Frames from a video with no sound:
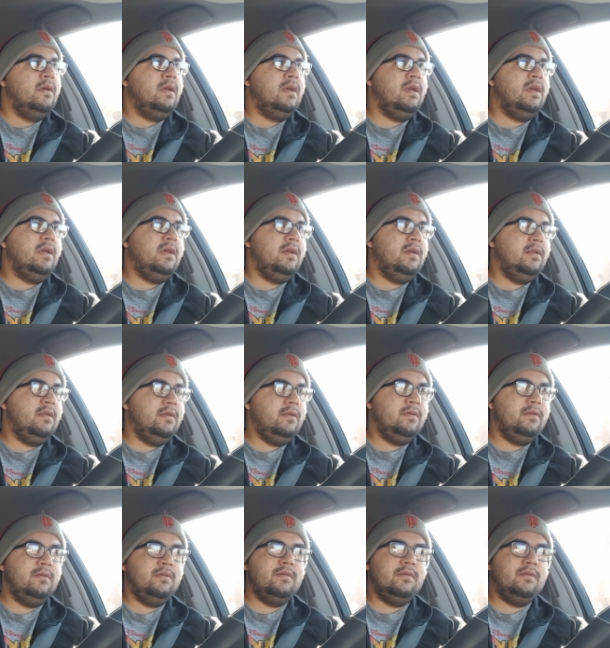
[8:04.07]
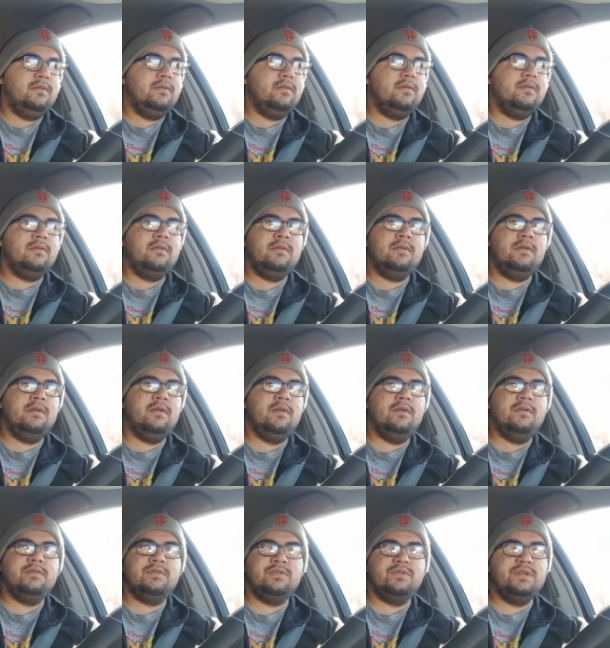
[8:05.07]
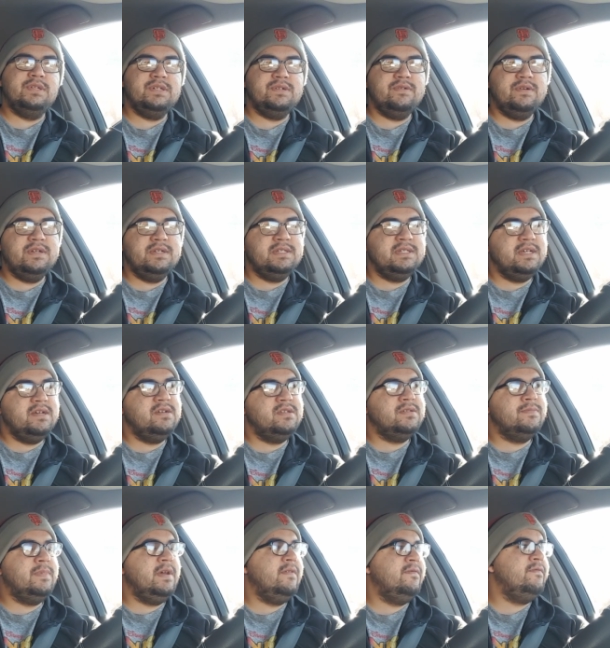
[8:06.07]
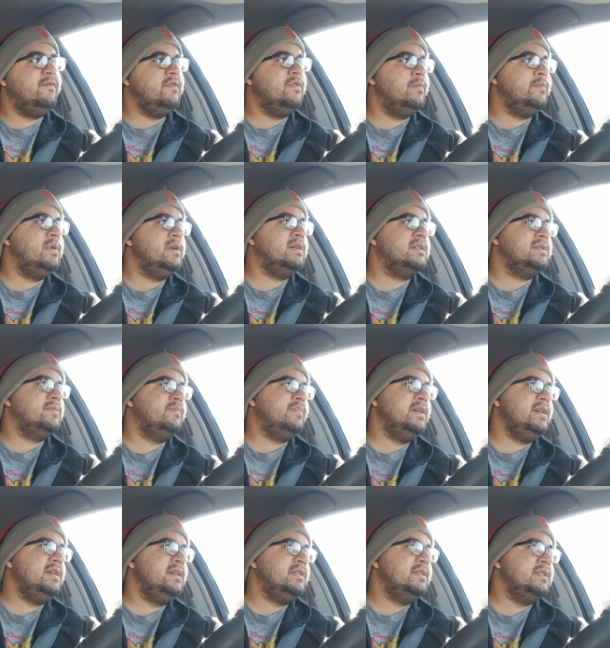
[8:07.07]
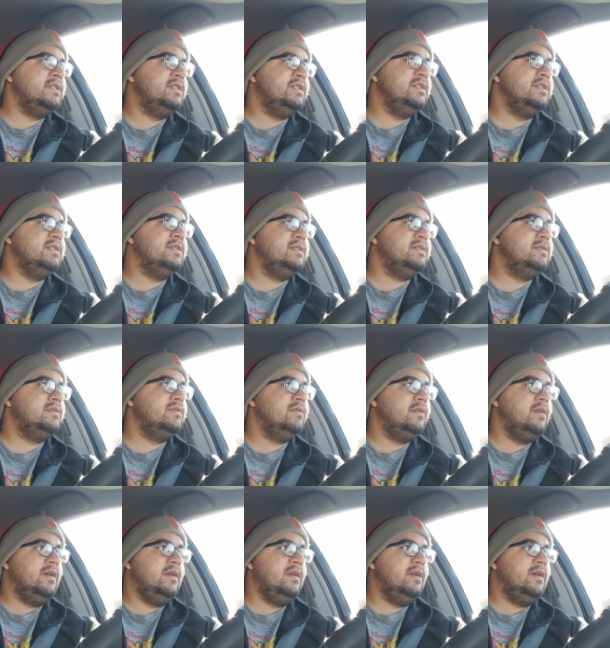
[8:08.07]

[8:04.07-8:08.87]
And, you know, Toys R Us sells them at 4 bucks a piece. It's just,